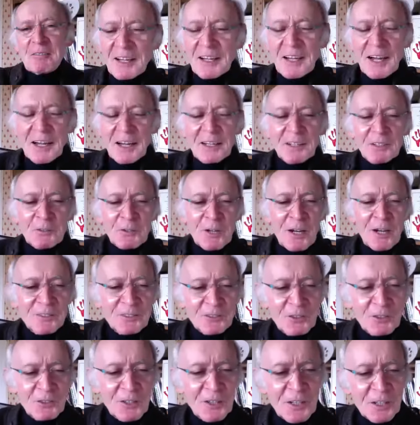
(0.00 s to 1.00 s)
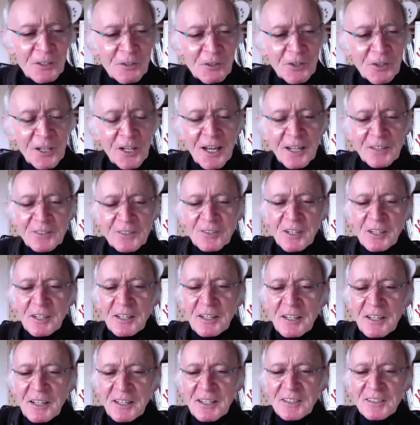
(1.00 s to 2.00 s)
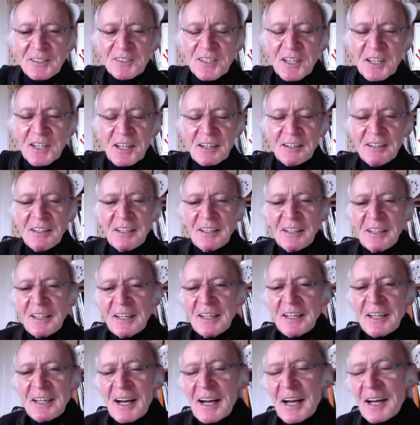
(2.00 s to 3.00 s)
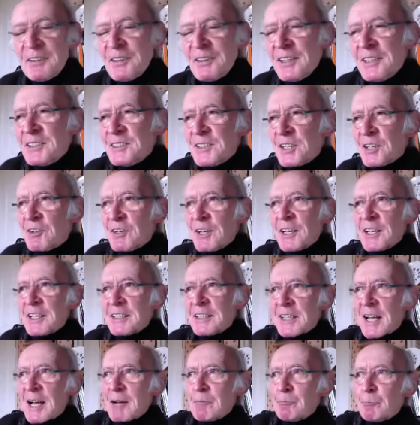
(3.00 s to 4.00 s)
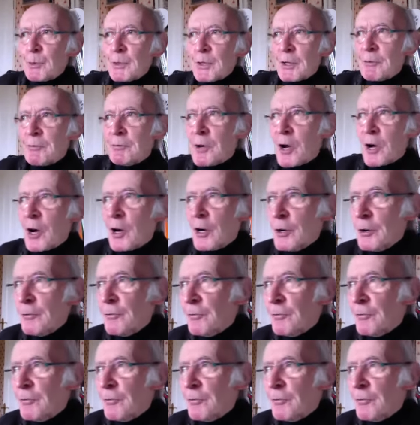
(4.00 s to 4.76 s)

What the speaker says: I totally agree. Actually, I think he's a great example of how